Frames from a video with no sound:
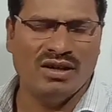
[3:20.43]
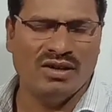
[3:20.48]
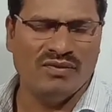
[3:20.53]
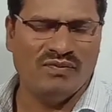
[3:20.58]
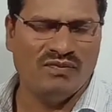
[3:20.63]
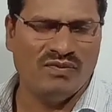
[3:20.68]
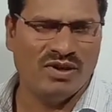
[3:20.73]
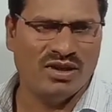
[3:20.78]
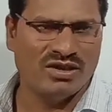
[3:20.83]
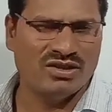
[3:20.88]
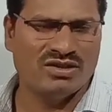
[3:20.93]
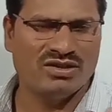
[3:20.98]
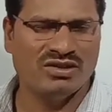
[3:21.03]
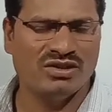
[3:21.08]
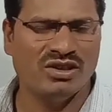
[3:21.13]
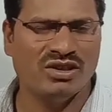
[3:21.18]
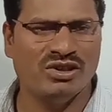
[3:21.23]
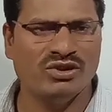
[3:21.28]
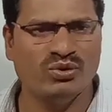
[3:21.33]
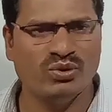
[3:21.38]

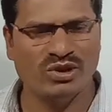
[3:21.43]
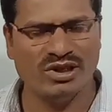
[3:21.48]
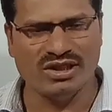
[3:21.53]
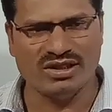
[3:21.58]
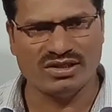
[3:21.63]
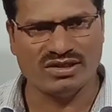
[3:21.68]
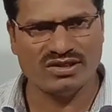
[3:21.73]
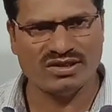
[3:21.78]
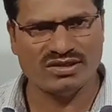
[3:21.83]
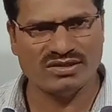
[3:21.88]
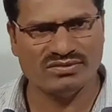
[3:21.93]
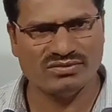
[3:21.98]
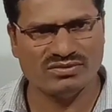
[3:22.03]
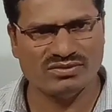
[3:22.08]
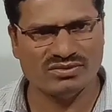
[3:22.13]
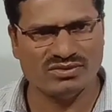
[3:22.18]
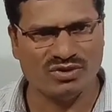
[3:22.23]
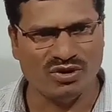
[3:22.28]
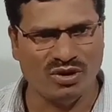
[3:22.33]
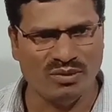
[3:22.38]
functional unit
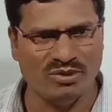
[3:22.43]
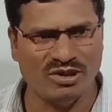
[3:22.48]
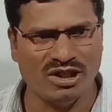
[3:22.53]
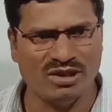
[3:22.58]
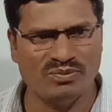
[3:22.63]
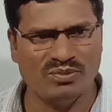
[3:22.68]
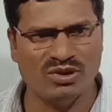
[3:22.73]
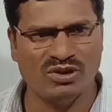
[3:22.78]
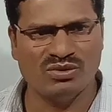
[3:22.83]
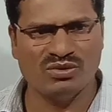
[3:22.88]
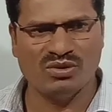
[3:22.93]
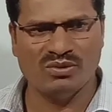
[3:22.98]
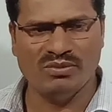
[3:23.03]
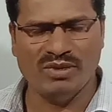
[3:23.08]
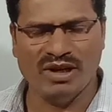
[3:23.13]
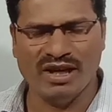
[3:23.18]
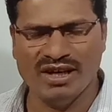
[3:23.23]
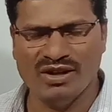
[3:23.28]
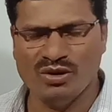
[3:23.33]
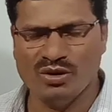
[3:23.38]
of that particular
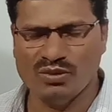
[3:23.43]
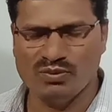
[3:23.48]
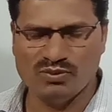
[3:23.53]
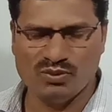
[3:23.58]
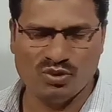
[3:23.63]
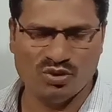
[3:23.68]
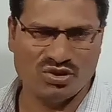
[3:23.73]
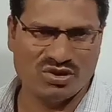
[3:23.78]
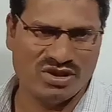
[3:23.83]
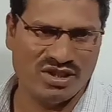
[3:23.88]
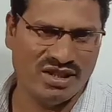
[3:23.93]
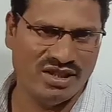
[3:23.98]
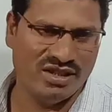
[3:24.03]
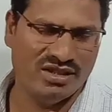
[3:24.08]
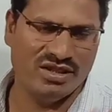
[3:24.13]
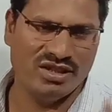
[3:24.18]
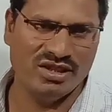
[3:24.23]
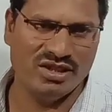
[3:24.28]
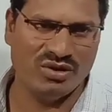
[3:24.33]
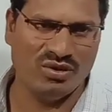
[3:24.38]
bio to study
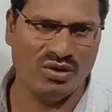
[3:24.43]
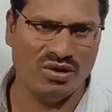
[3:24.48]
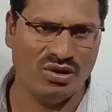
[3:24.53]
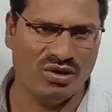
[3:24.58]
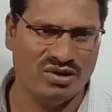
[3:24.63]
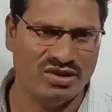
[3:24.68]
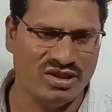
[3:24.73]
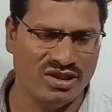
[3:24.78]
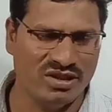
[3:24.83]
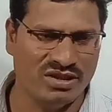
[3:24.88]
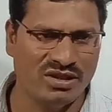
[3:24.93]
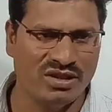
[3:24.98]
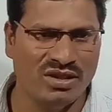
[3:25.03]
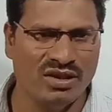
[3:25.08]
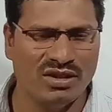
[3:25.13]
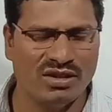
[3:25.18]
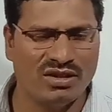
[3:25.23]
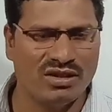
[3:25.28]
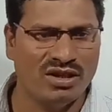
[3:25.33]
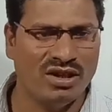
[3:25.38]
the ecology.
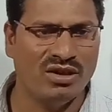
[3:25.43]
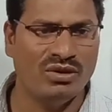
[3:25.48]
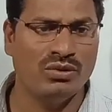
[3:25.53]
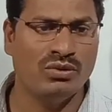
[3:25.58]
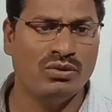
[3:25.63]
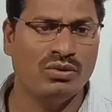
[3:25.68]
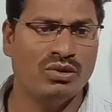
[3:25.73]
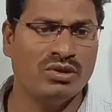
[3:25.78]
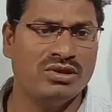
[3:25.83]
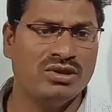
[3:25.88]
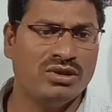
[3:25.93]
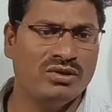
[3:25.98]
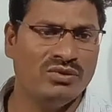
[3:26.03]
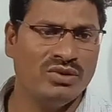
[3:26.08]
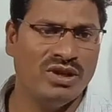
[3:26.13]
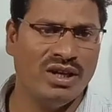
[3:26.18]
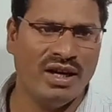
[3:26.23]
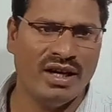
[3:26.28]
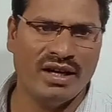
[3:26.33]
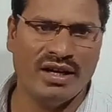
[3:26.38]
Now question
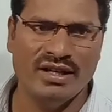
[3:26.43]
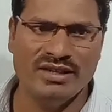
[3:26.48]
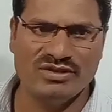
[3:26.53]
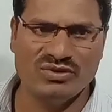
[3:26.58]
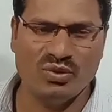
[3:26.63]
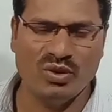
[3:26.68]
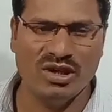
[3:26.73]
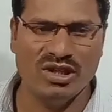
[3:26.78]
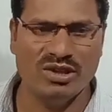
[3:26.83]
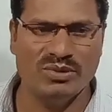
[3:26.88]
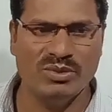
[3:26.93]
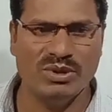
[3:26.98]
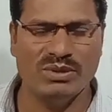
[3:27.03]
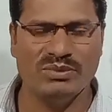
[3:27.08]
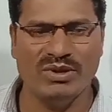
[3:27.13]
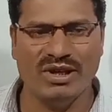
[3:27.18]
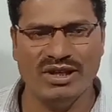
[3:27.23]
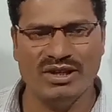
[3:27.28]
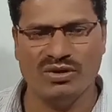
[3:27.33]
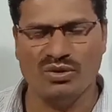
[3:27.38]
will arise, what is meant
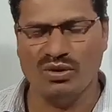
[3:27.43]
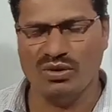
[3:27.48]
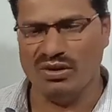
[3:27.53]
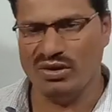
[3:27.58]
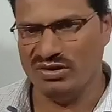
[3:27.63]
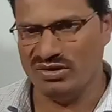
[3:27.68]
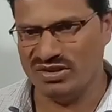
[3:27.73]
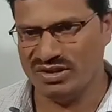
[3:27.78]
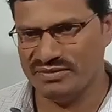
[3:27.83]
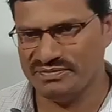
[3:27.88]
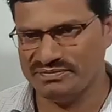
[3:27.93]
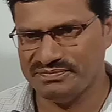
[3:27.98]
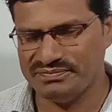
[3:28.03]
by ecology?